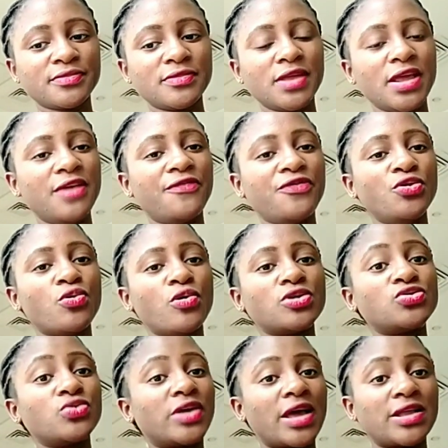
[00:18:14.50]
If you want
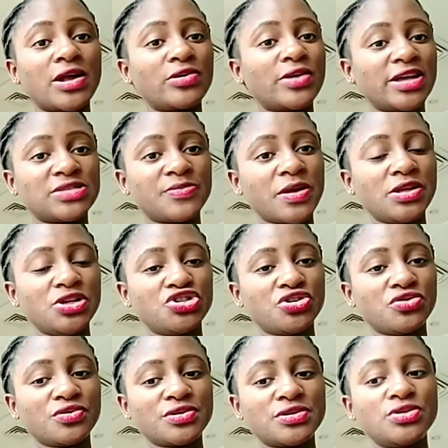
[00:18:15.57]
to cut down
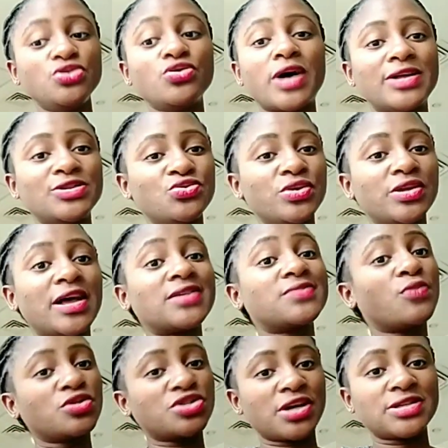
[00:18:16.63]
expenditures, you can do it as
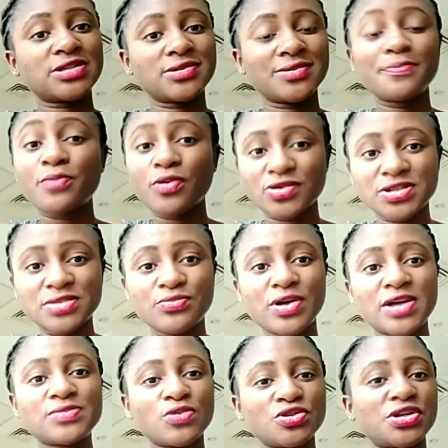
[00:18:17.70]
much as possible,
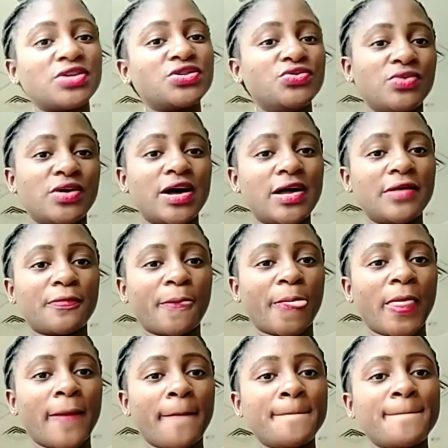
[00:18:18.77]
as much as you can,
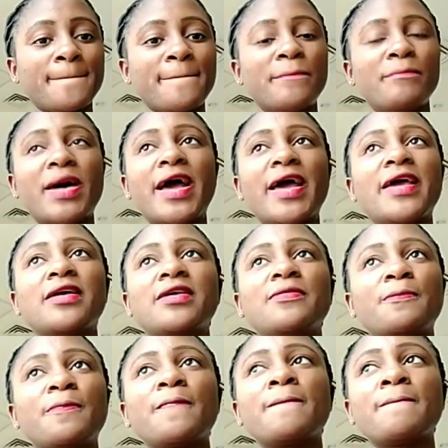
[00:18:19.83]
by,
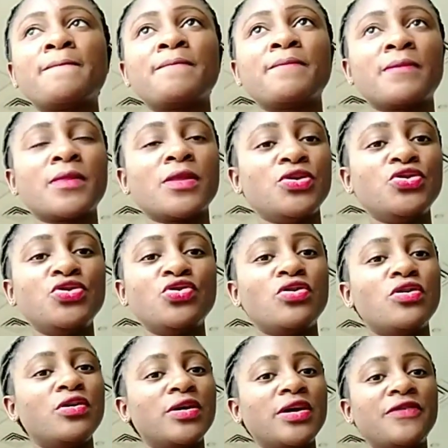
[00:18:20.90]

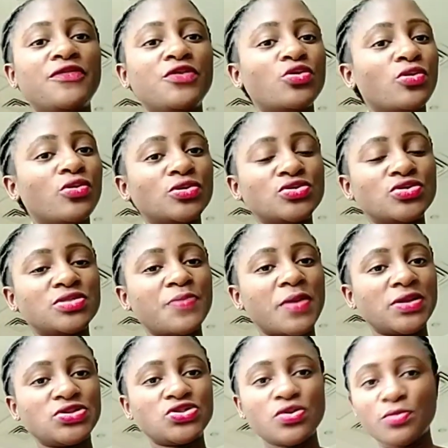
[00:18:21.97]
if you don't want to
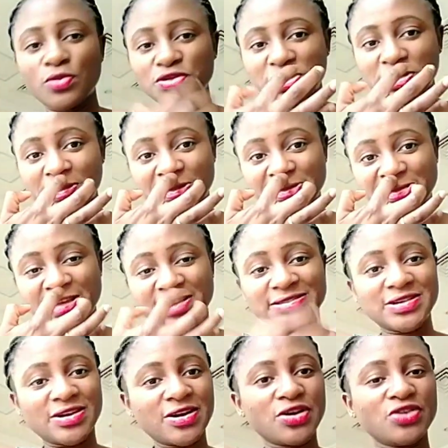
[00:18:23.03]
spend so much in the
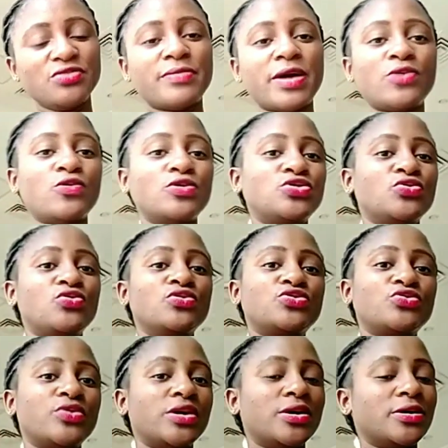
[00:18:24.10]
center, you might want to go
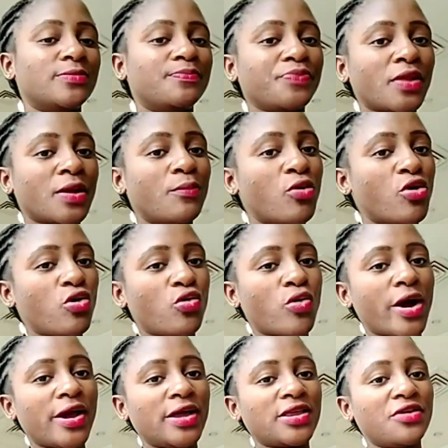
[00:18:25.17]
to a more
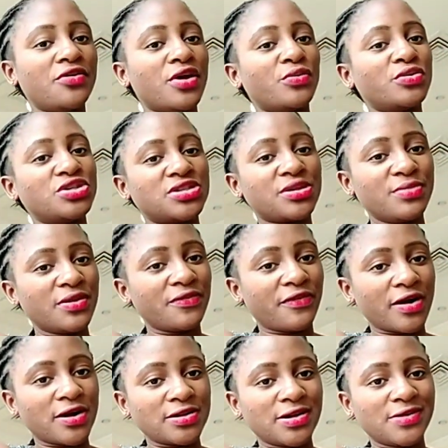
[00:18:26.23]
quiet area, which is a bit
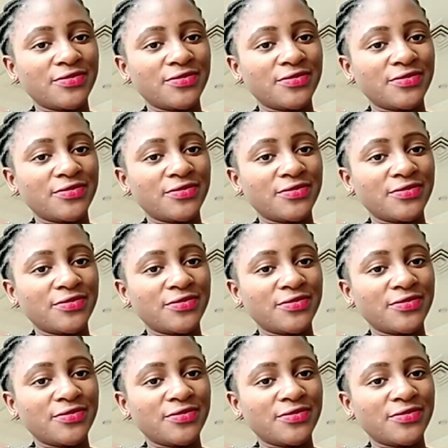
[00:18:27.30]
farther